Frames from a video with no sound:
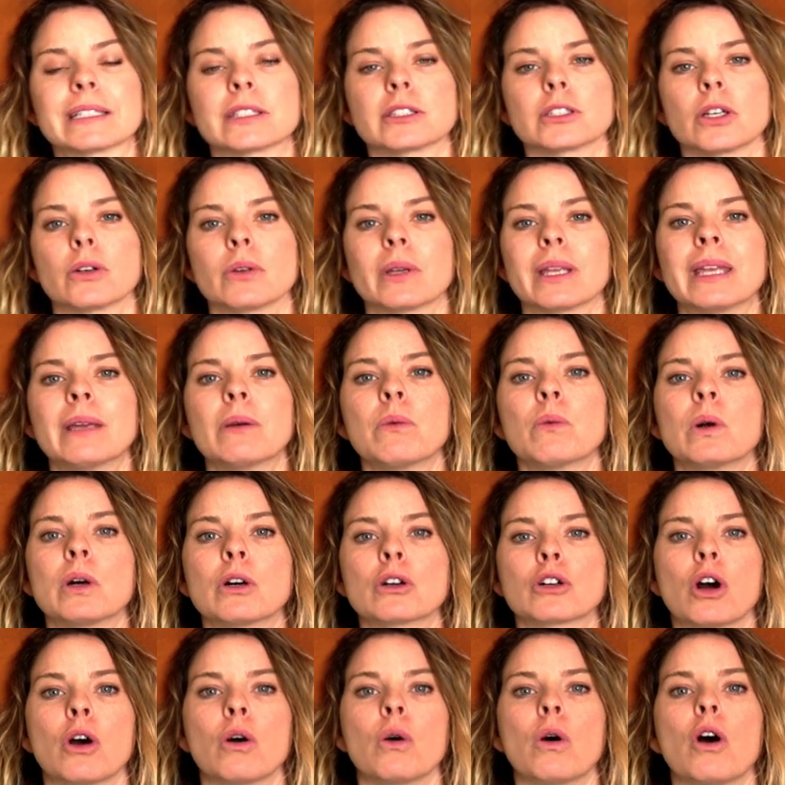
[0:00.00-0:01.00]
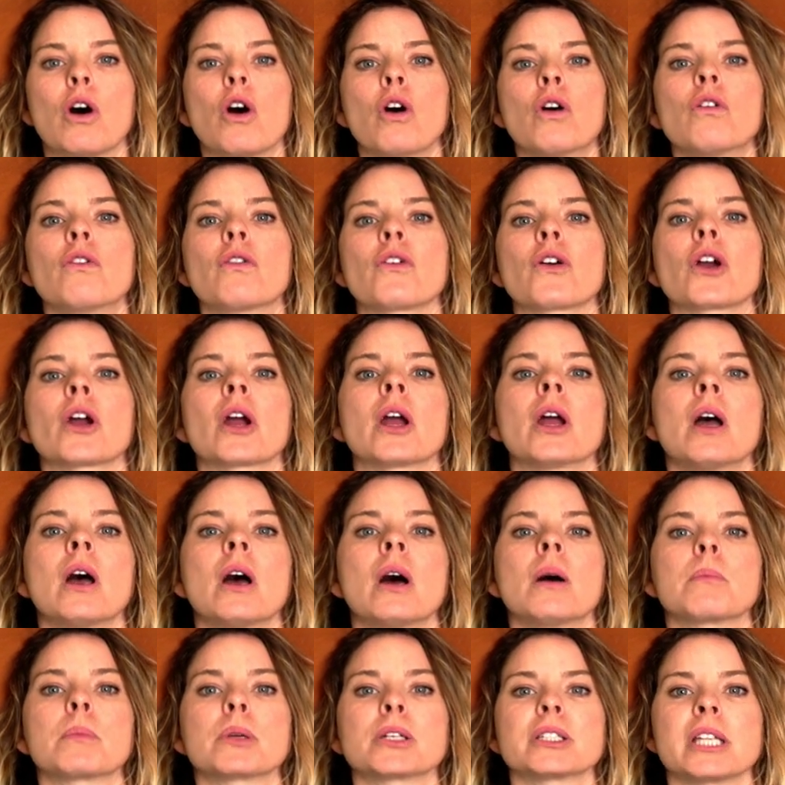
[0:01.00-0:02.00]
So it will go over
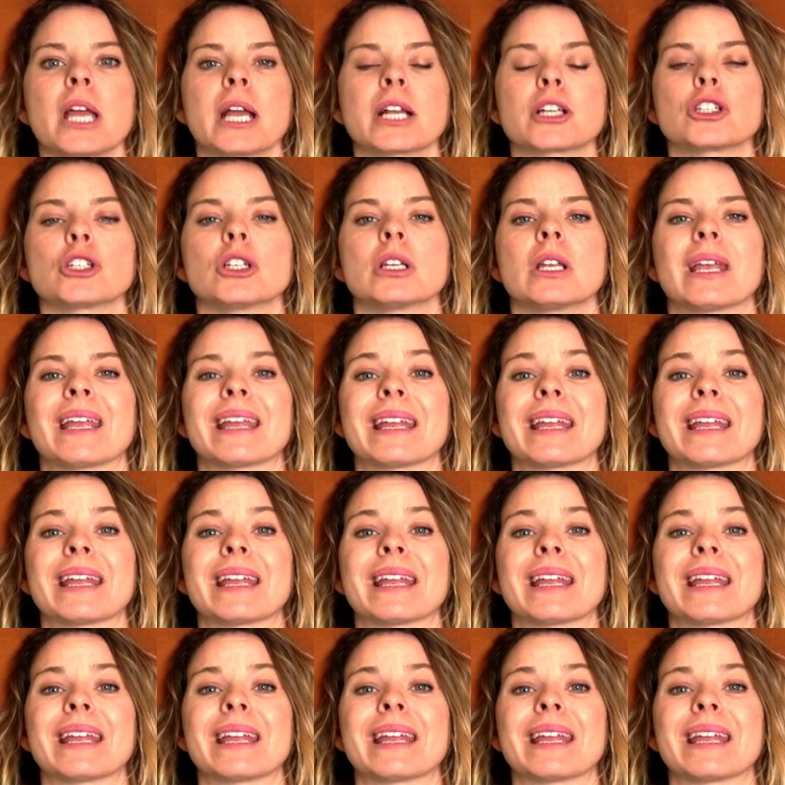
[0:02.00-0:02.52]
protection